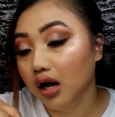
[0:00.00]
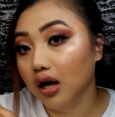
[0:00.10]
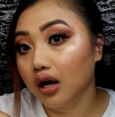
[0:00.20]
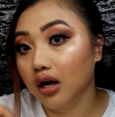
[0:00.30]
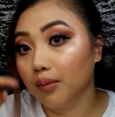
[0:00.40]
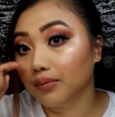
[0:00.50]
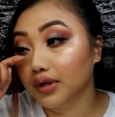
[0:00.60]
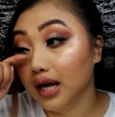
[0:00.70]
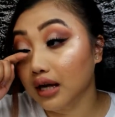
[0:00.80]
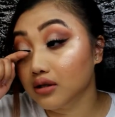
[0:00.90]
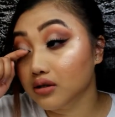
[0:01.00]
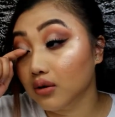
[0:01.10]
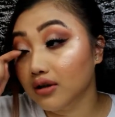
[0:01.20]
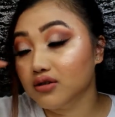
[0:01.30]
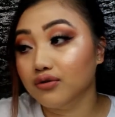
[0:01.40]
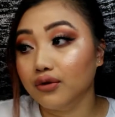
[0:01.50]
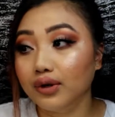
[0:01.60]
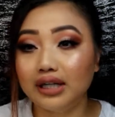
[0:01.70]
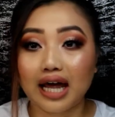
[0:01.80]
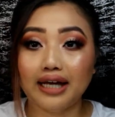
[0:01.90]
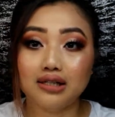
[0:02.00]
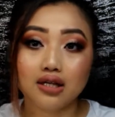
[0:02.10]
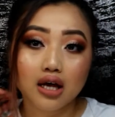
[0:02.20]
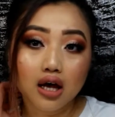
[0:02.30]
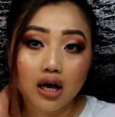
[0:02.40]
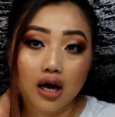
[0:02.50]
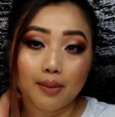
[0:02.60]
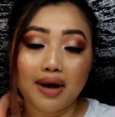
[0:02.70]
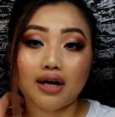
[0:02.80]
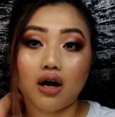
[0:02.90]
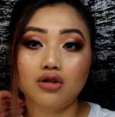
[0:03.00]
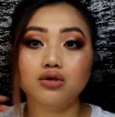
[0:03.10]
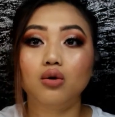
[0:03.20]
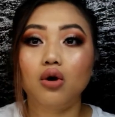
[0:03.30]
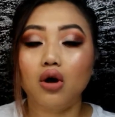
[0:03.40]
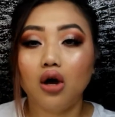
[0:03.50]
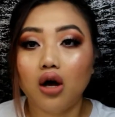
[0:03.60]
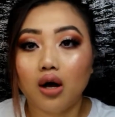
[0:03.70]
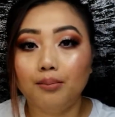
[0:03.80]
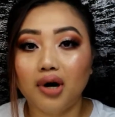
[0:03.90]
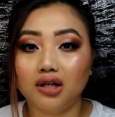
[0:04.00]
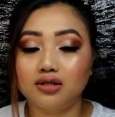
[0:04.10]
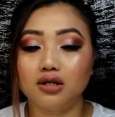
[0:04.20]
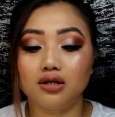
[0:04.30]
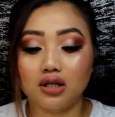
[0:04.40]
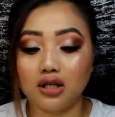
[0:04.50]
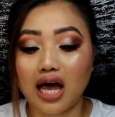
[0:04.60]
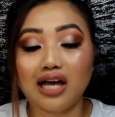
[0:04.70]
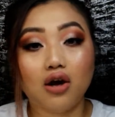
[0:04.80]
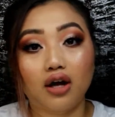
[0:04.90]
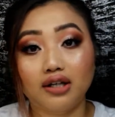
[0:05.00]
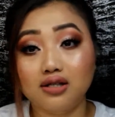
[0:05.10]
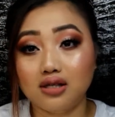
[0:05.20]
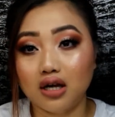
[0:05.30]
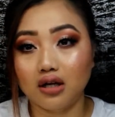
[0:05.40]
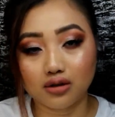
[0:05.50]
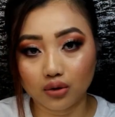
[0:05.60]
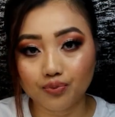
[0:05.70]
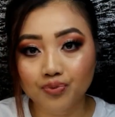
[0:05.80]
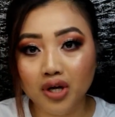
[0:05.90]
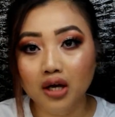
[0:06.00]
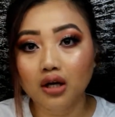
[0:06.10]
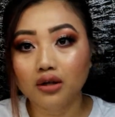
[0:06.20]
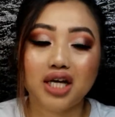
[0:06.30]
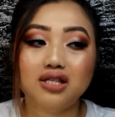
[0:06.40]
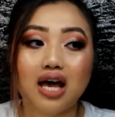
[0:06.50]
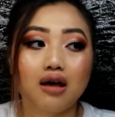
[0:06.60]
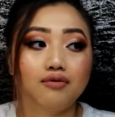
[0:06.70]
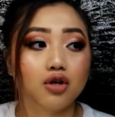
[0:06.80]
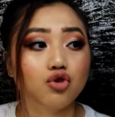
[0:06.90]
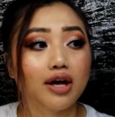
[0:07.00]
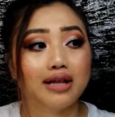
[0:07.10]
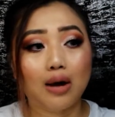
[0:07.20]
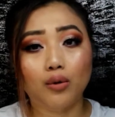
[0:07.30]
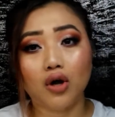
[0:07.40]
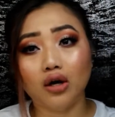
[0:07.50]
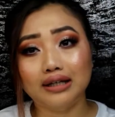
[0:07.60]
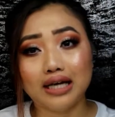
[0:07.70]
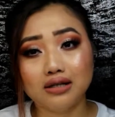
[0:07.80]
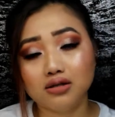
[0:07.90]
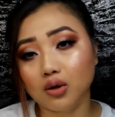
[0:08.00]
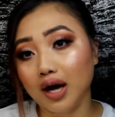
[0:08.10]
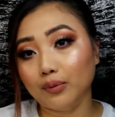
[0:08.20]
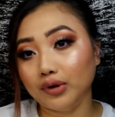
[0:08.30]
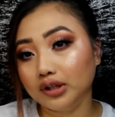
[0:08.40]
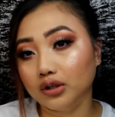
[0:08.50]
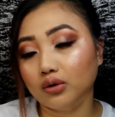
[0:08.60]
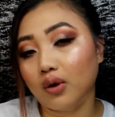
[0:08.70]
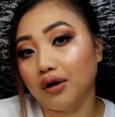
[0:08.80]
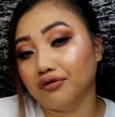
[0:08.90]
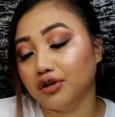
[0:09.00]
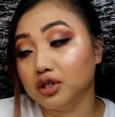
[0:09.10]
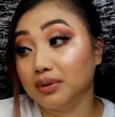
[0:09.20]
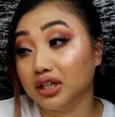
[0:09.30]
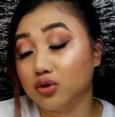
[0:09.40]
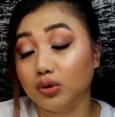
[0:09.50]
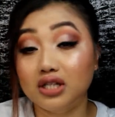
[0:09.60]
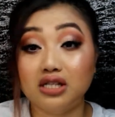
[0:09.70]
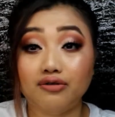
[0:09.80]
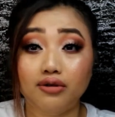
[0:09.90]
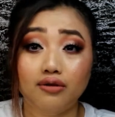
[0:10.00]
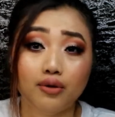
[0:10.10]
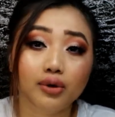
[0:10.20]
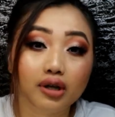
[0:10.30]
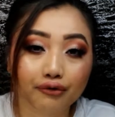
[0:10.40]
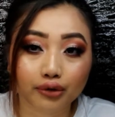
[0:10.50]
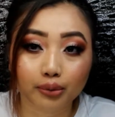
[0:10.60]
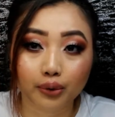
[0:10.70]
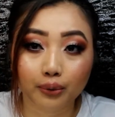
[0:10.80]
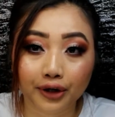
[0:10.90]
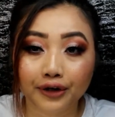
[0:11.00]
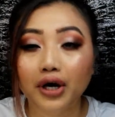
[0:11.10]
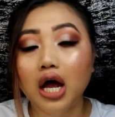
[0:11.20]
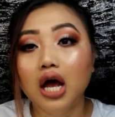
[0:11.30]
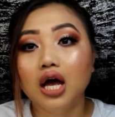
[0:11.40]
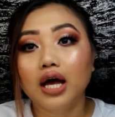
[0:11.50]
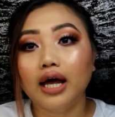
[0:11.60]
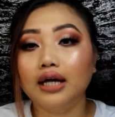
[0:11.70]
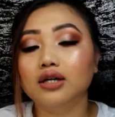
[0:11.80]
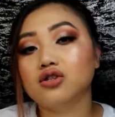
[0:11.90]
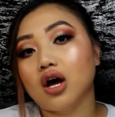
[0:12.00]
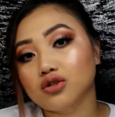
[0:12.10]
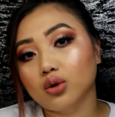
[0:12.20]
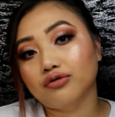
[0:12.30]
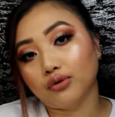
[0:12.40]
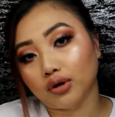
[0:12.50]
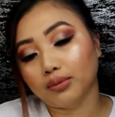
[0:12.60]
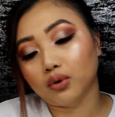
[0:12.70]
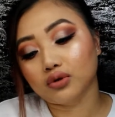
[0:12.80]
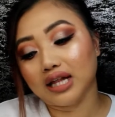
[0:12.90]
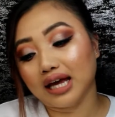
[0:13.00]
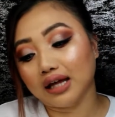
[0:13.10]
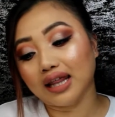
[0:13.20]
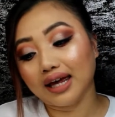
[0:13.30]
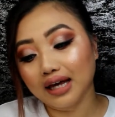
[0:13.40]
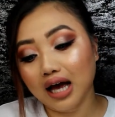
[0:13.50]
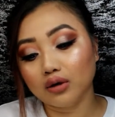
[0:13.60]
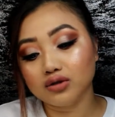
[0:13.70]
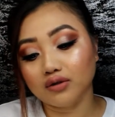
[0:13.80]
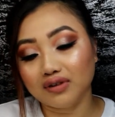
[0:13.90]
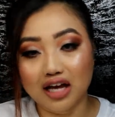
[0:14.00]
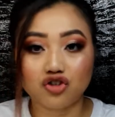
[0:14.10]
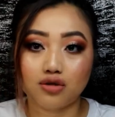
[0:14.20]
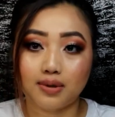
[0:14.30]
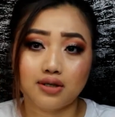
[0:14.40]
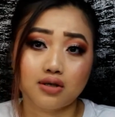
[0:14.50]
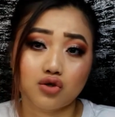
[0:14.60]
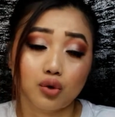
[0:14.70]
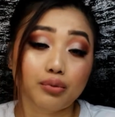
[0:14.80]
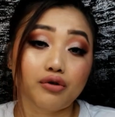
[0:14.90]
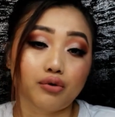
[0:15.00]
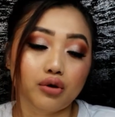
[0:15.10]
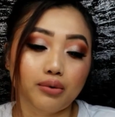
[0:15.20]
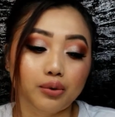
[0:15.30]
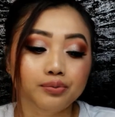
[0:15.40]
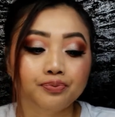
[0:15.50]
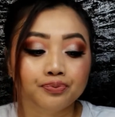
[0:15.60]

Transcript: Um, yeah, so it's very light. Um, I also uh, bought the Iconics too, but I have not tried that one on yet, so I really don't know how it feels, but this one is definitely very comfortable to wear, and it's also affordable. Like, I like House of Lashes because it's super affordable.